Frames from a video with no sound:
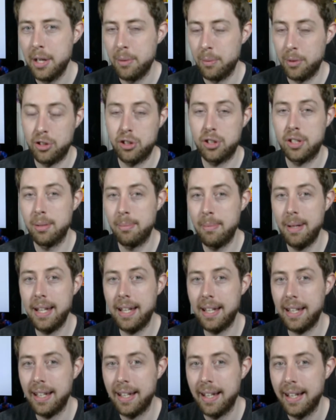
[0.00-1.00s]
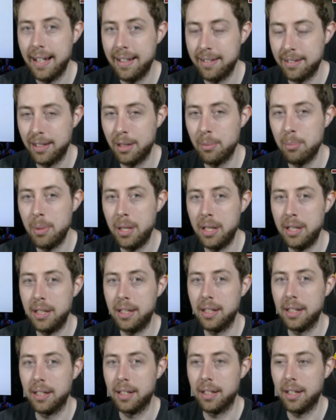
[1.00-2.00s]
which to me is an
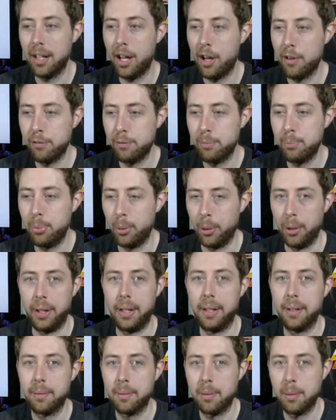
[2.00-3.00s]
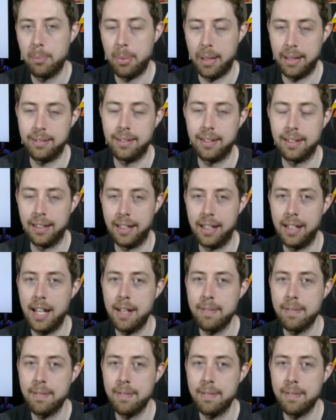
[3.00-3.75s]
immediate off-put, basically.